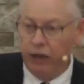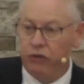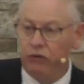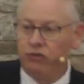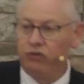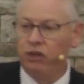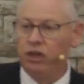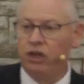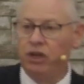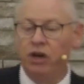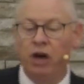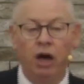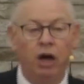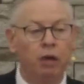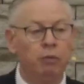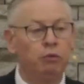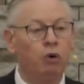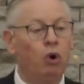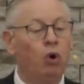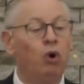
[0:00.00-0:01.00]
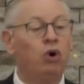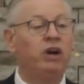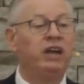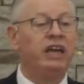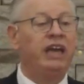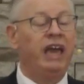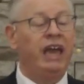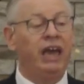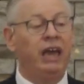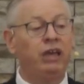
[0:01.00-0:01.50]
to come, or
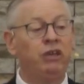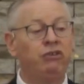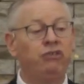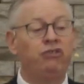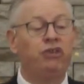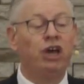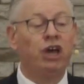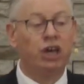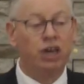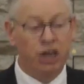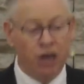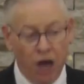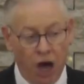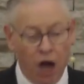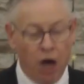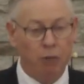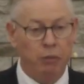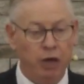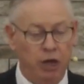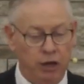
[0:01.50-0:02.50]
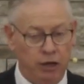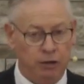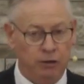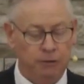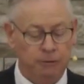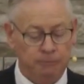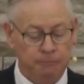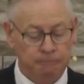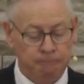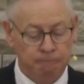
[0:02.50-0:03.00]
is coming.
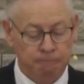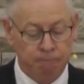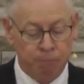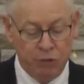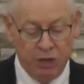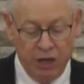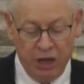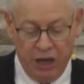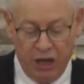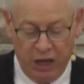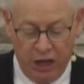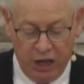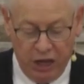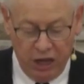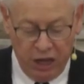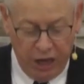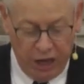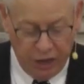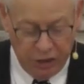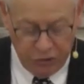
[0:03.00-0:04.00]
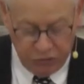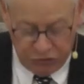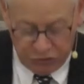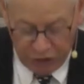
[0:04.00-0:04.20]
He is